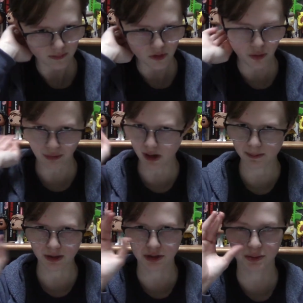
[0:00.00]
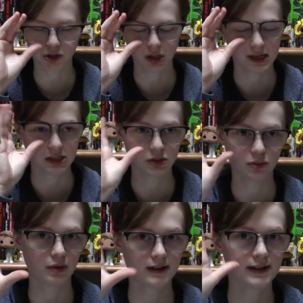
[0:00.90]
while boats were trying to
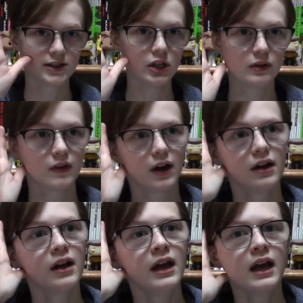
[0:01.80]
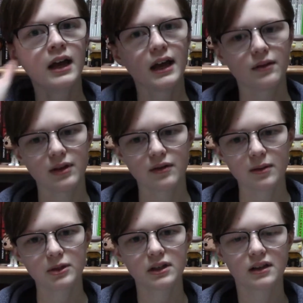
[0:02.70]
run us over, and we were
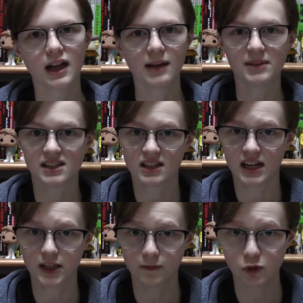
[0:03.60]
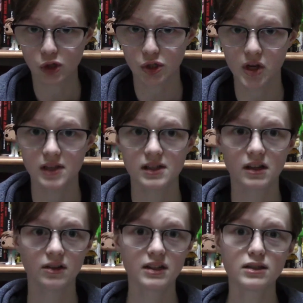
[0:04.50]
able to climb inside the fortress.
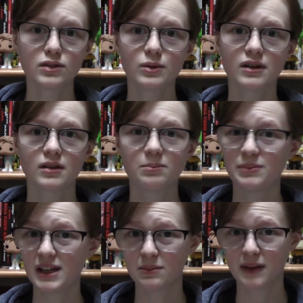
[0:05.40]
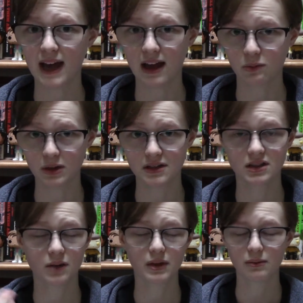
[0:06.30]
Now this is where the big bad was
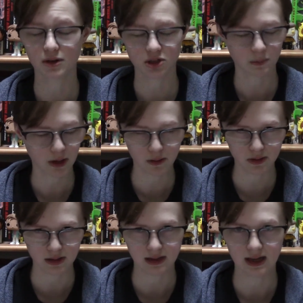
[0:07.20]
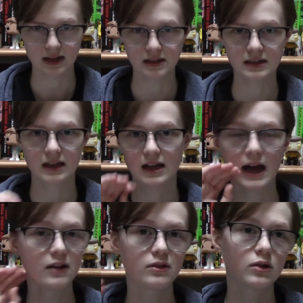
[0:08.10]
that we were supposedly hunting.
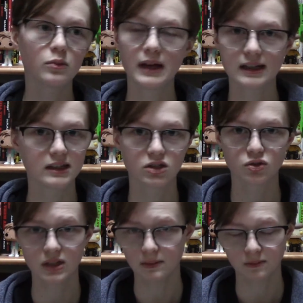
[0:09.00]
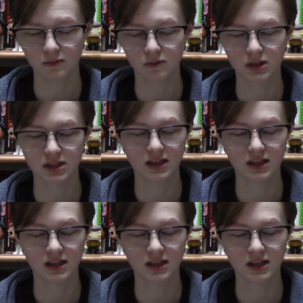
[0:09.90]
I don't know where this dream was.